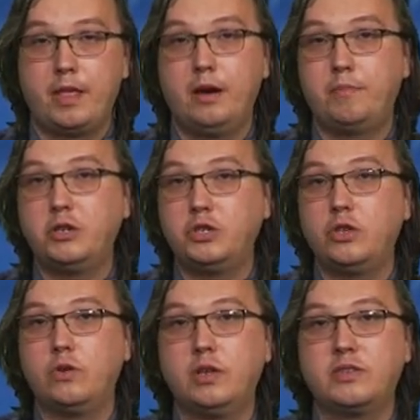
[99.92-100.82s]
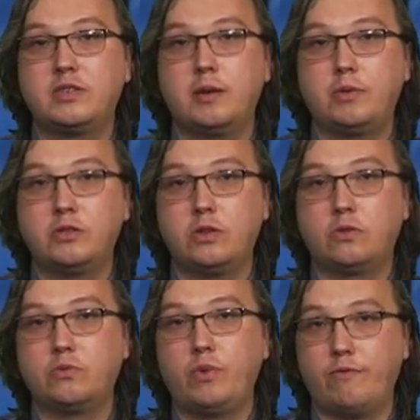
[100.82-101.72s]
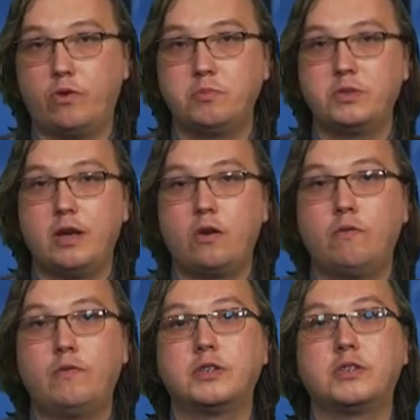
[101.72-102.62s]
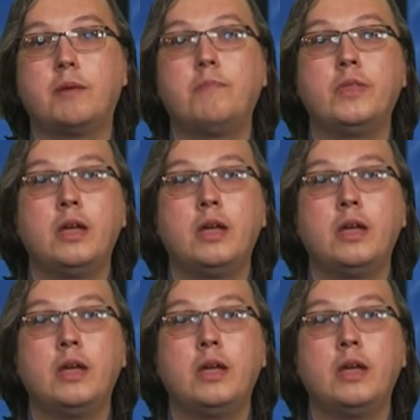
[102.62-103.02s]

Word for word: A merging unit samples those waveforms and converts them